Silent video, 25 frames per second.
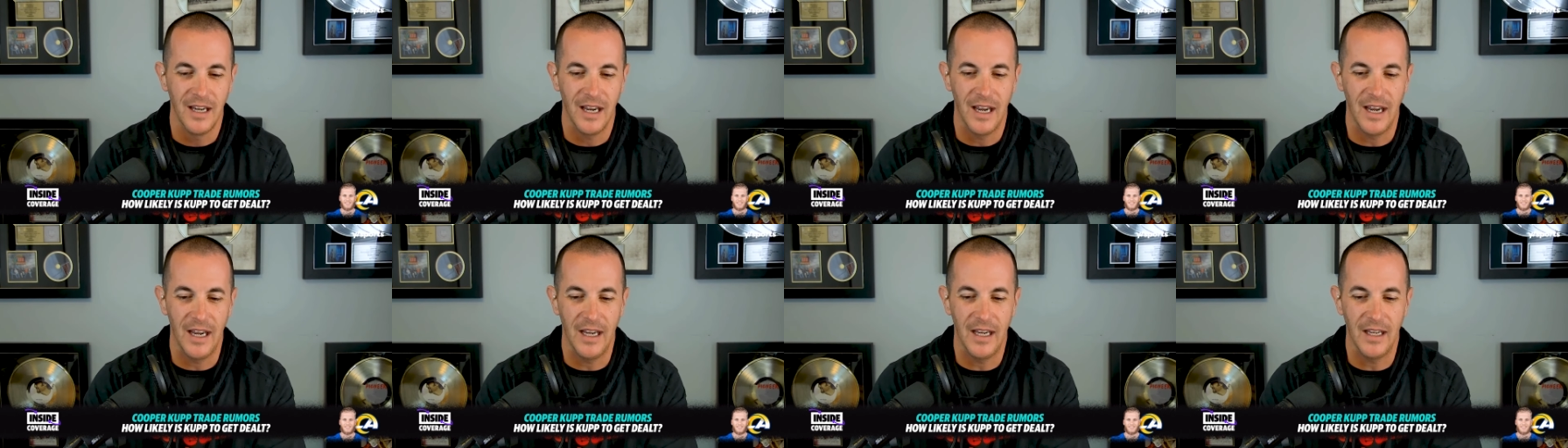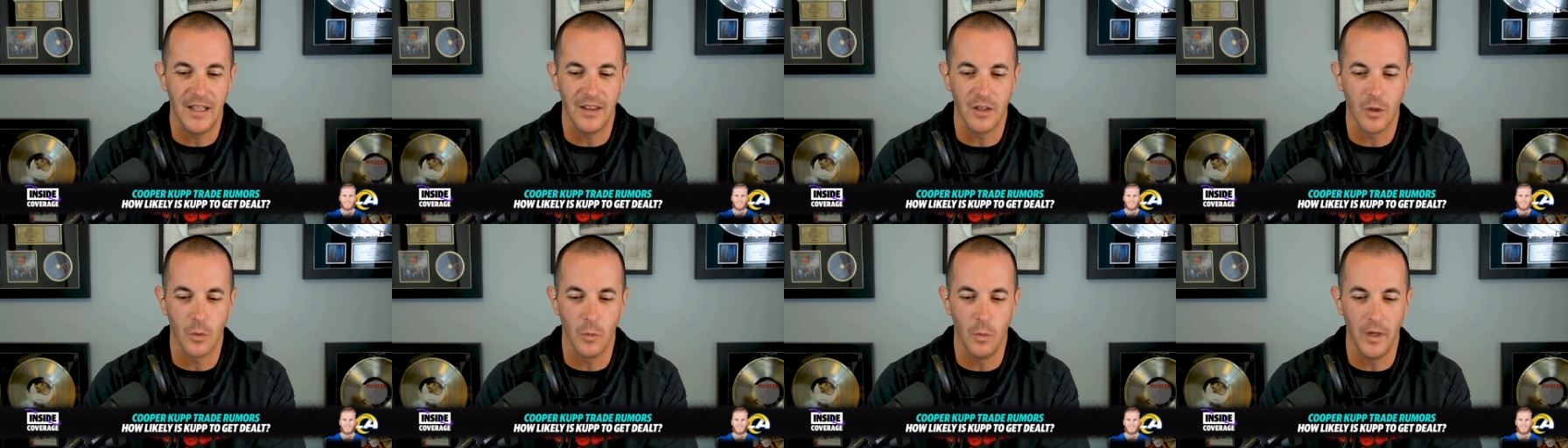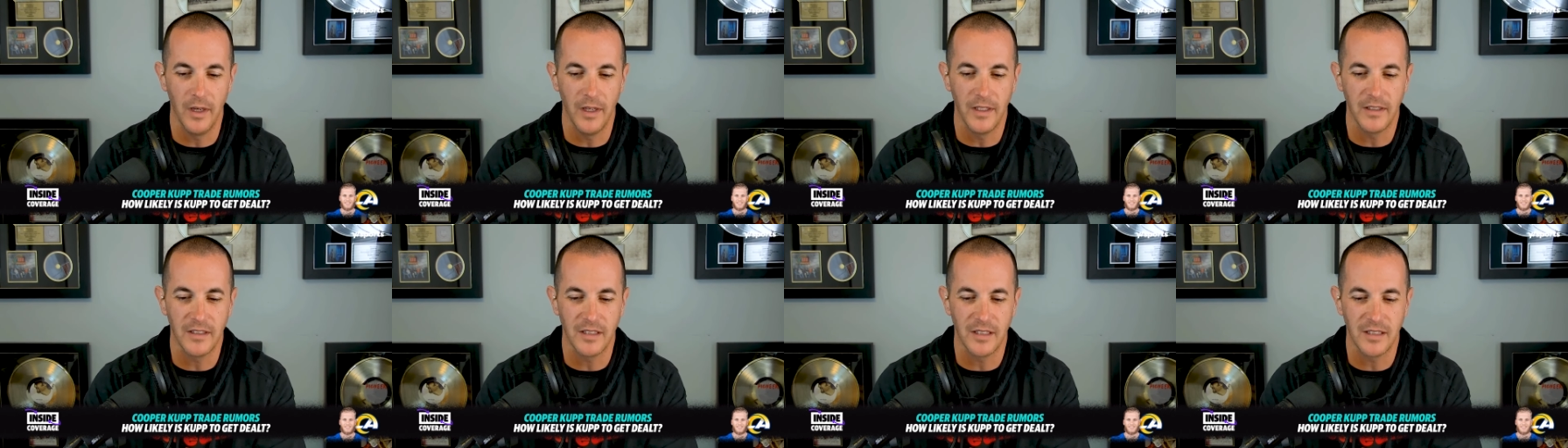and they're
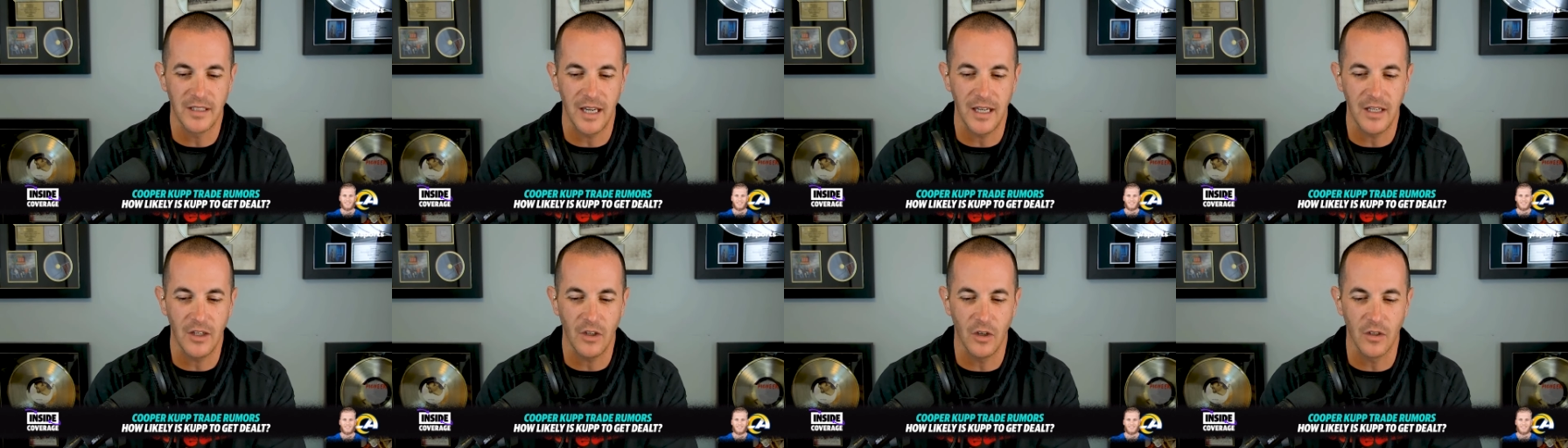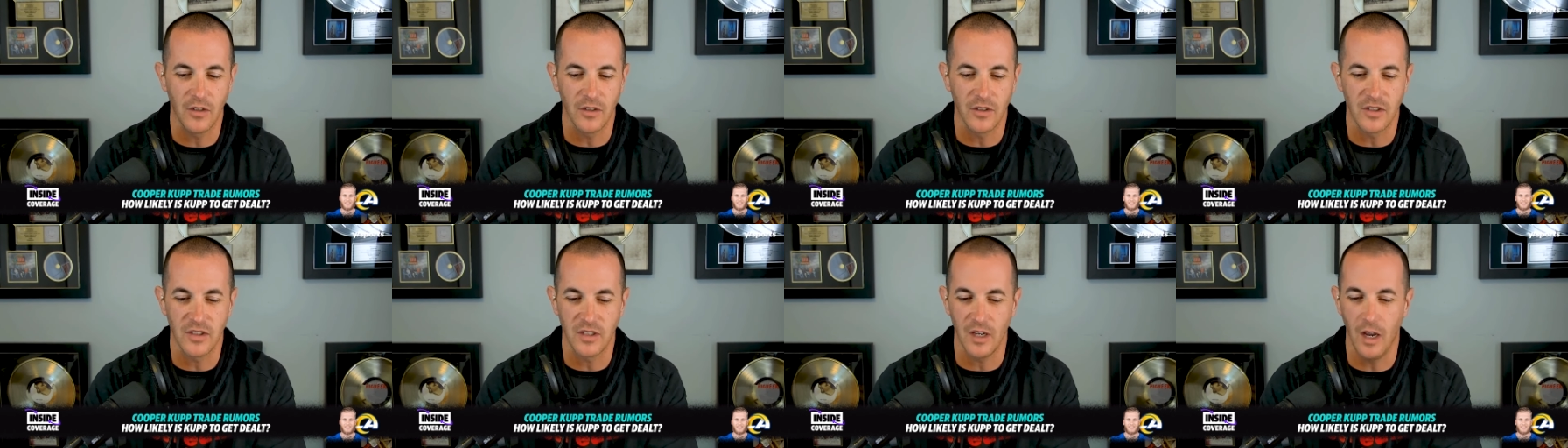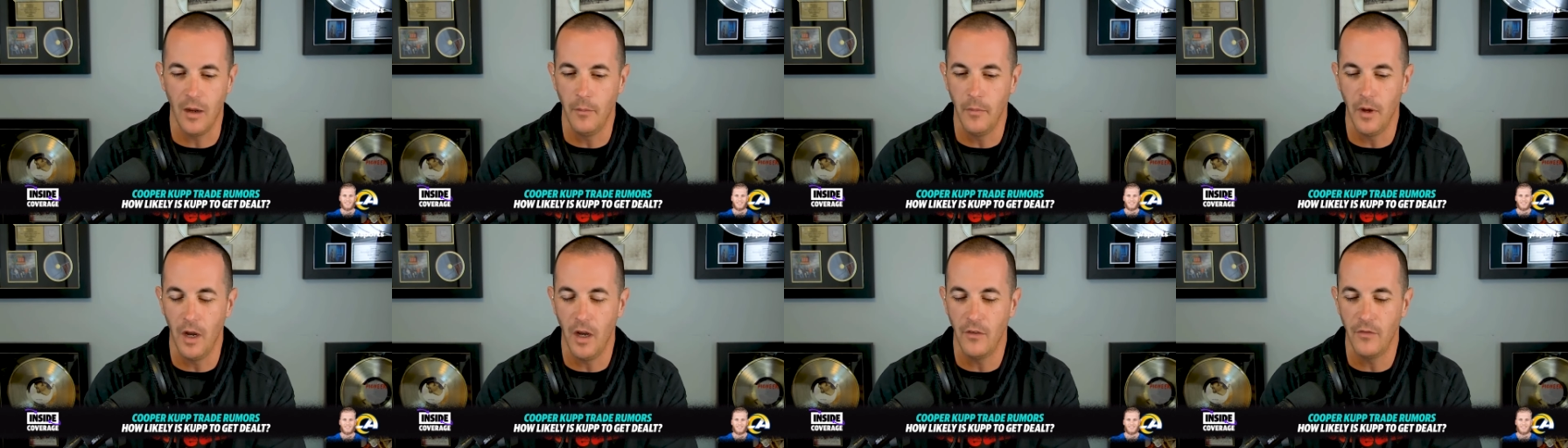willing to take on
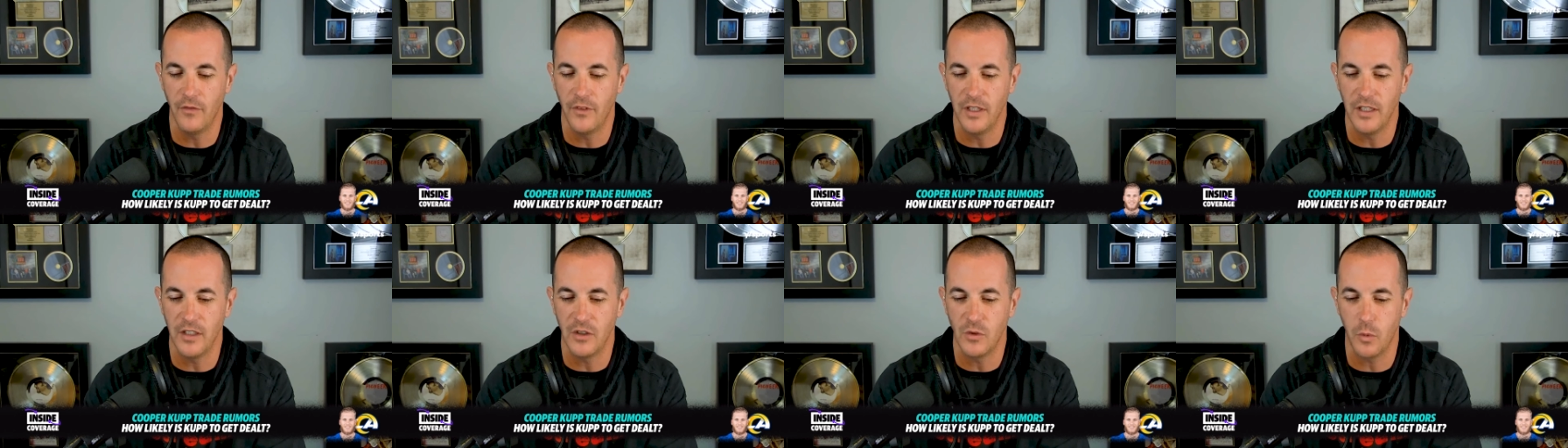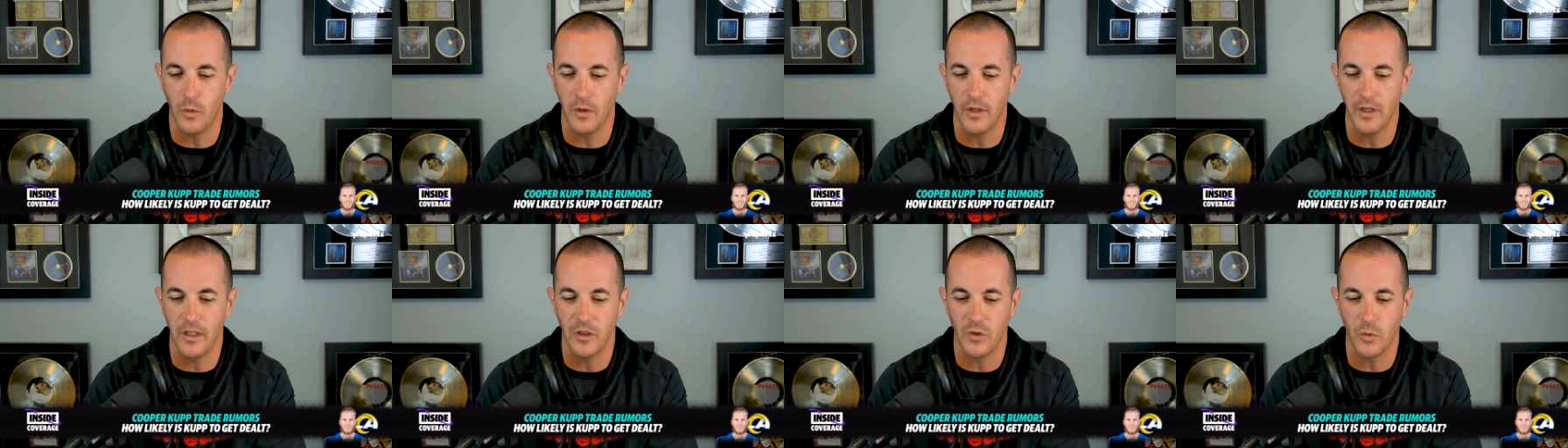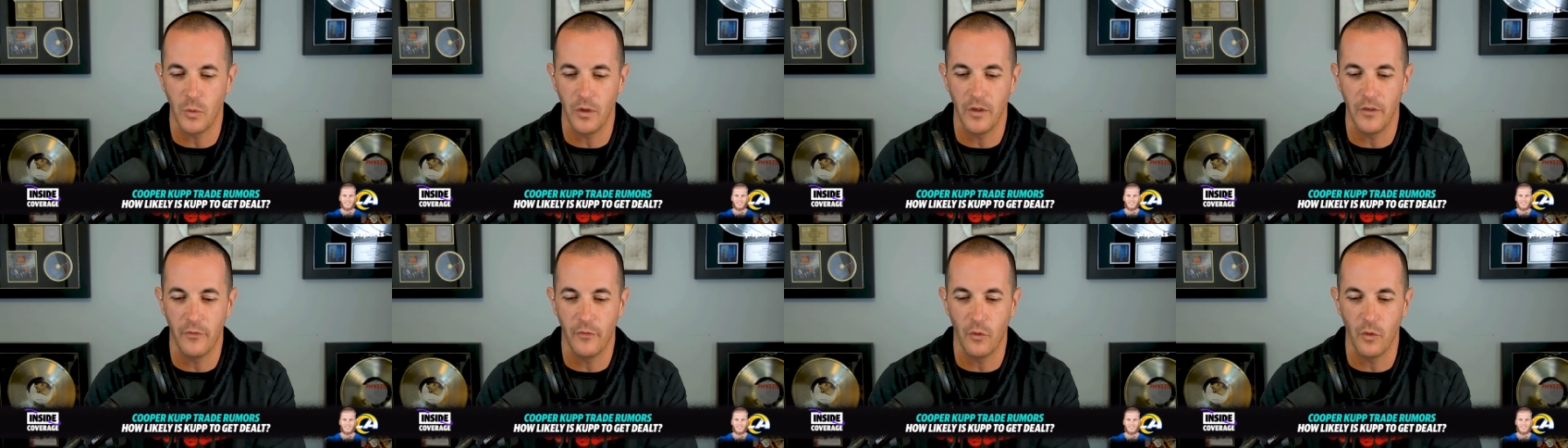some of the twenty
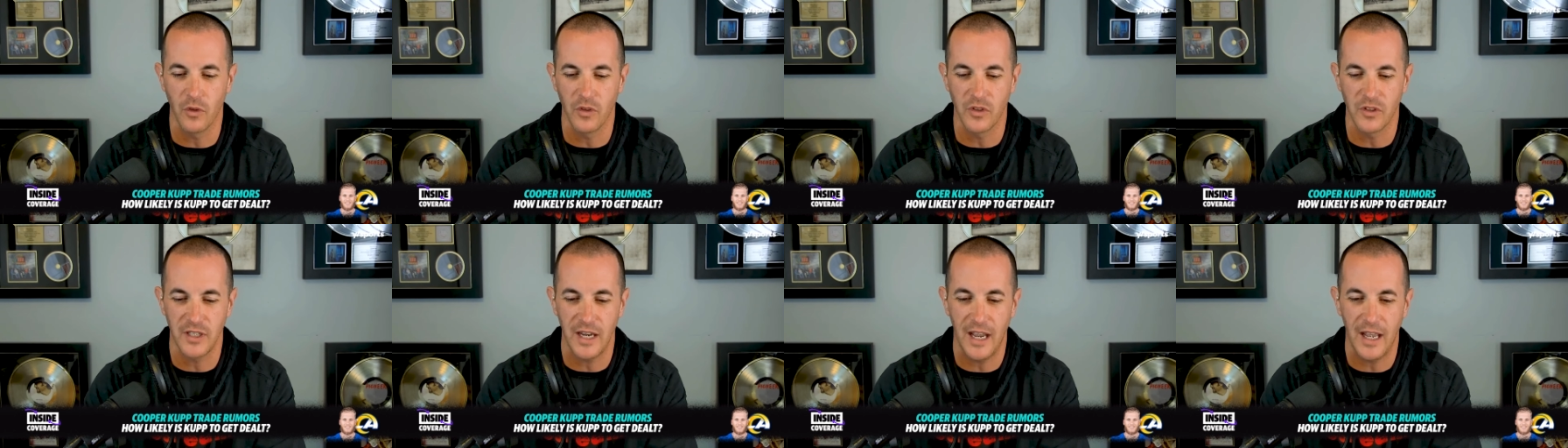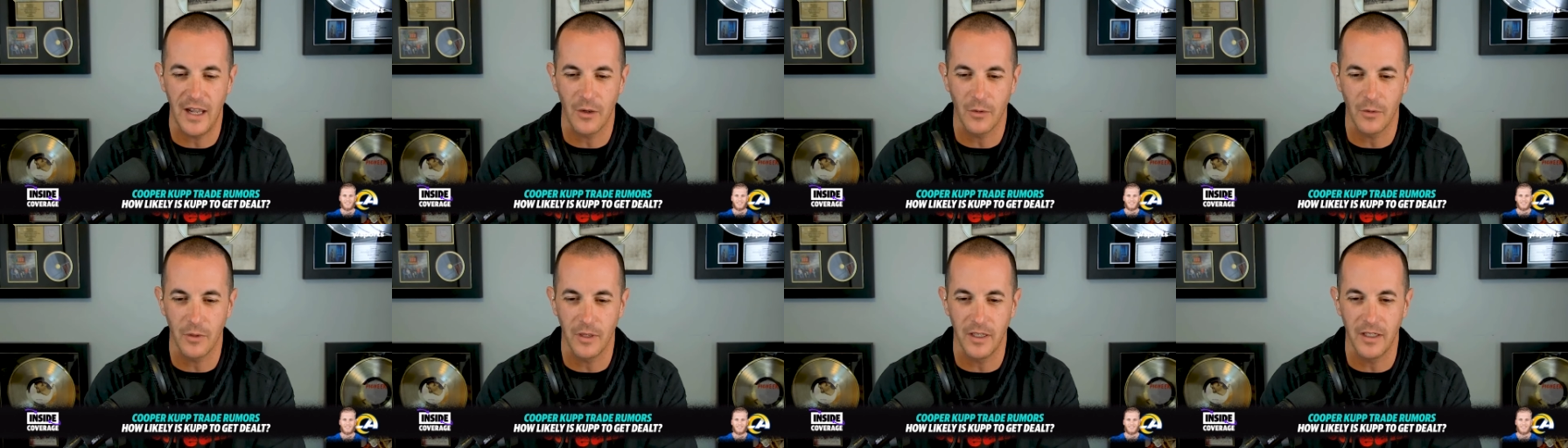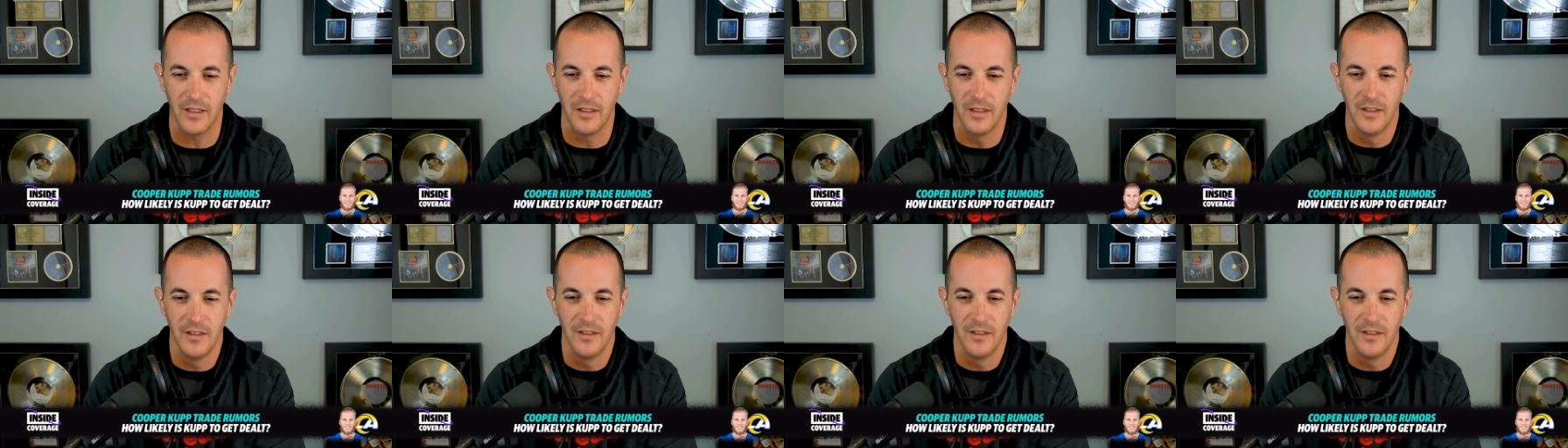twenty-four salary.